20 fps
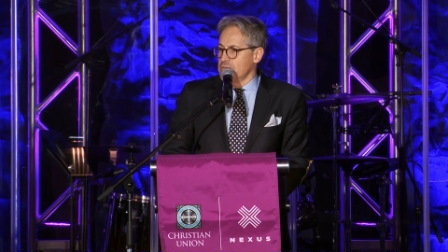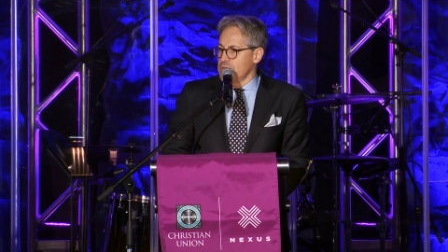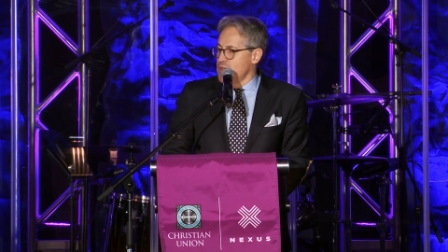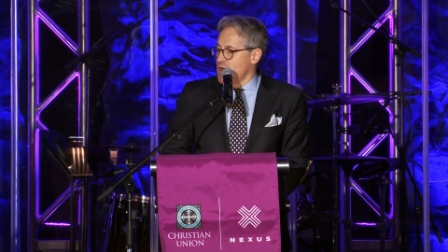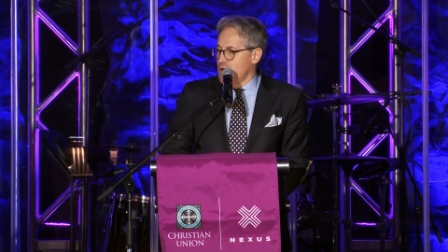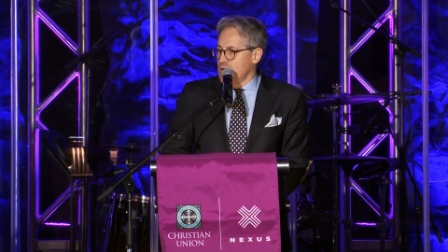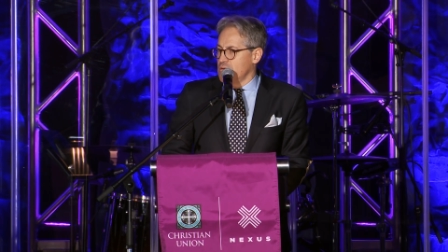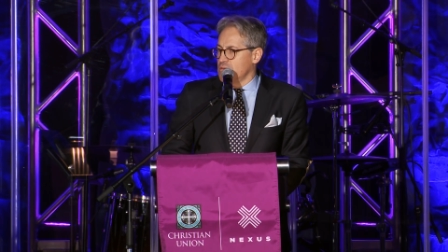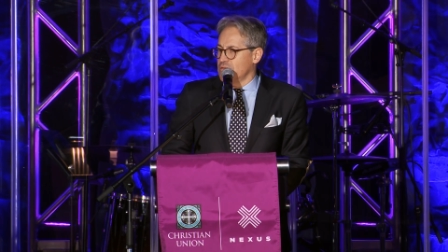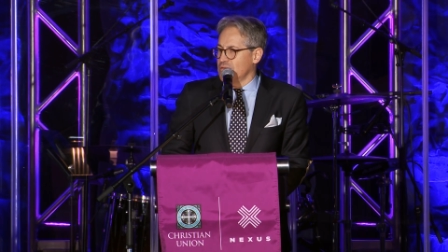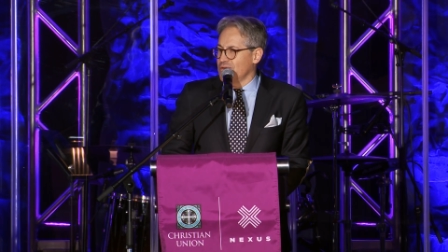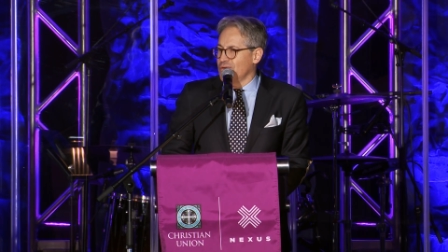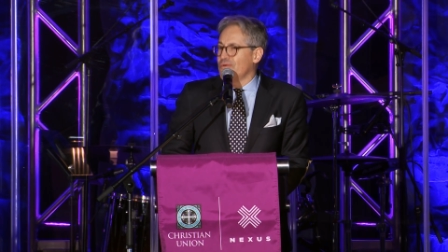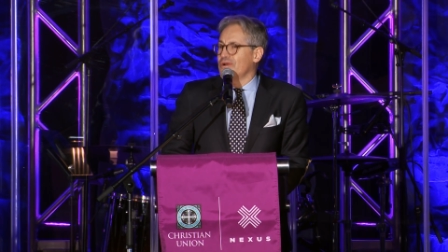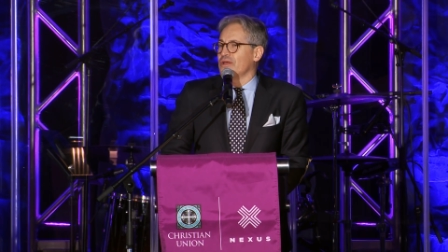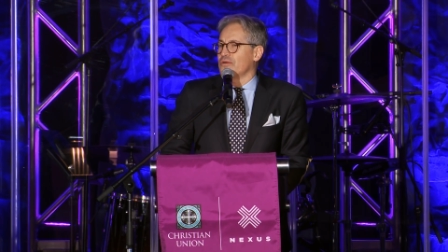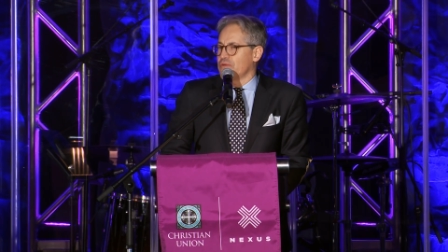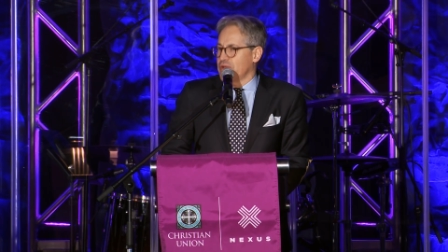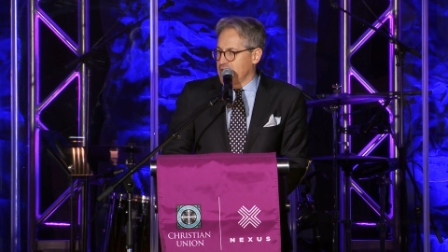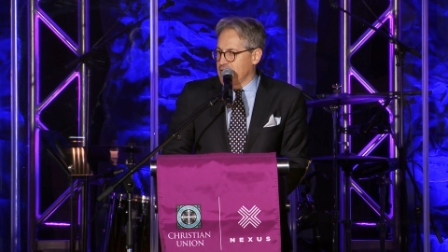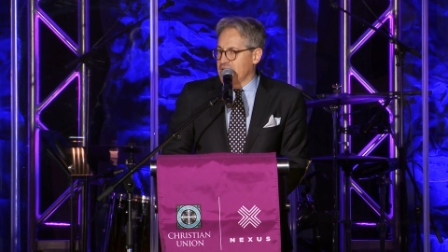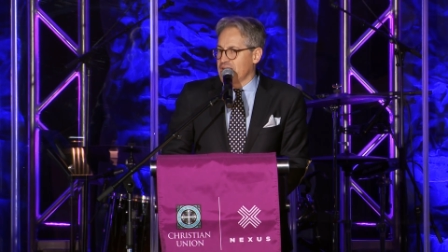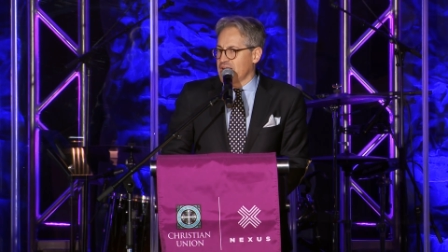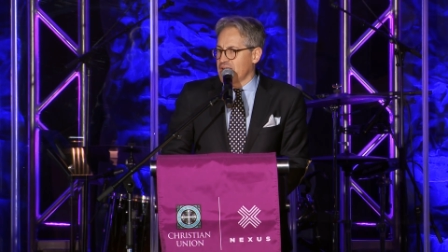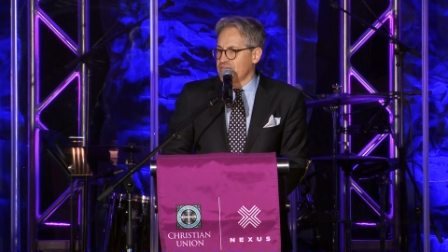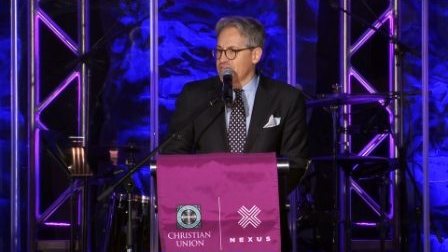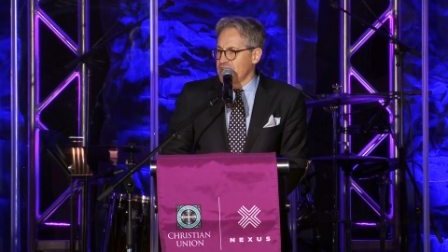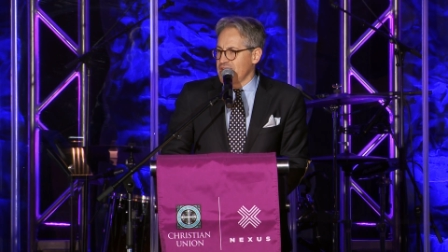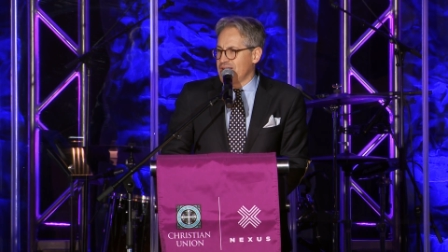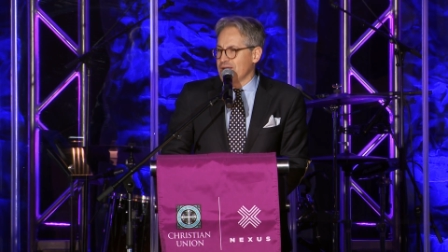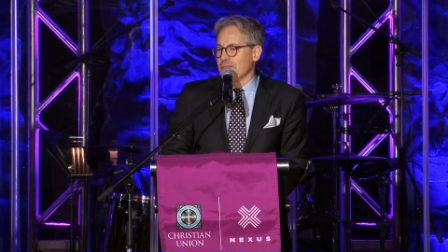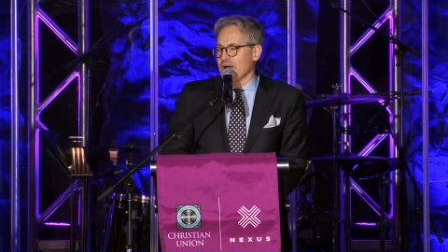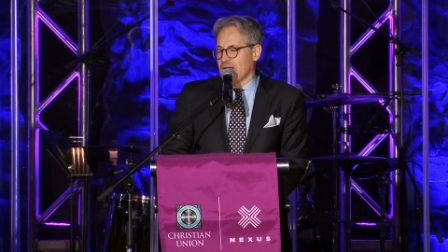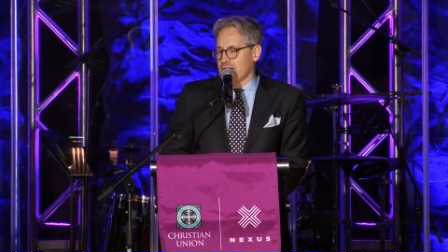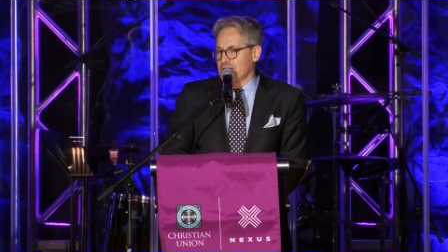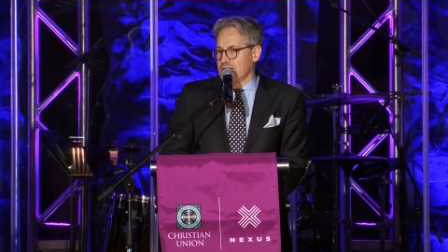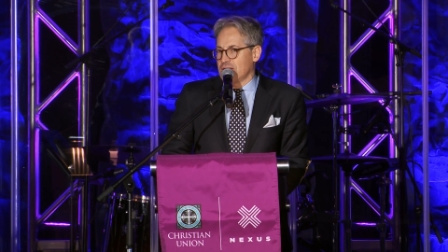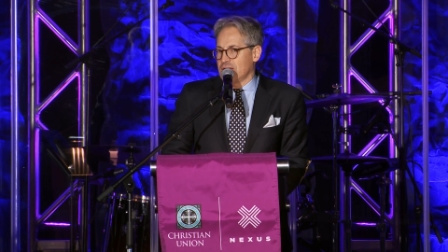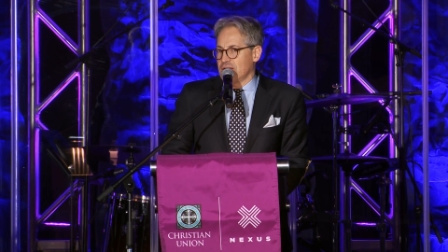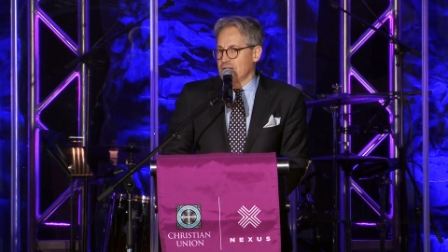No? What are you reading? N I V? Come
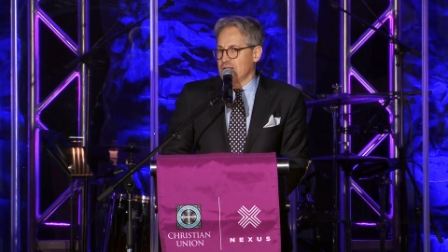on.